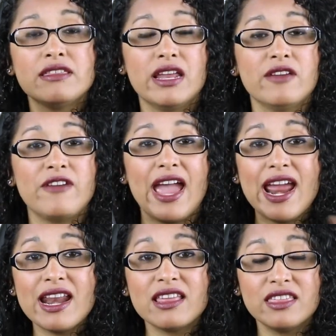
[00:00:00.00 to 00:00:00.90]
that if
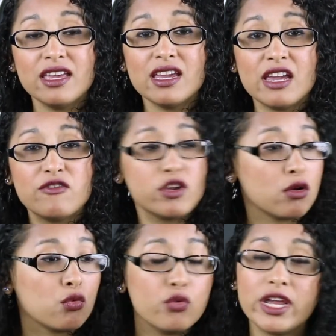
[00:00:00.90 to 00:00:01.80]
anything, if
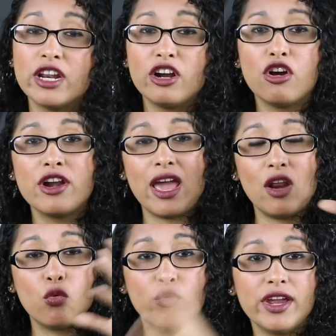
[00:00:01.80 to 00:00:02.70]
you're a reader or
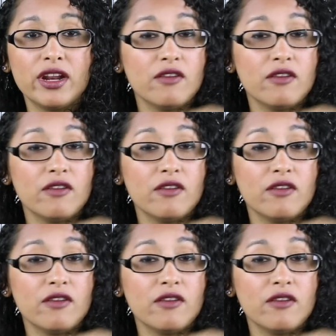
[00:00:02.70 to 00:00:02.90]
not a reader,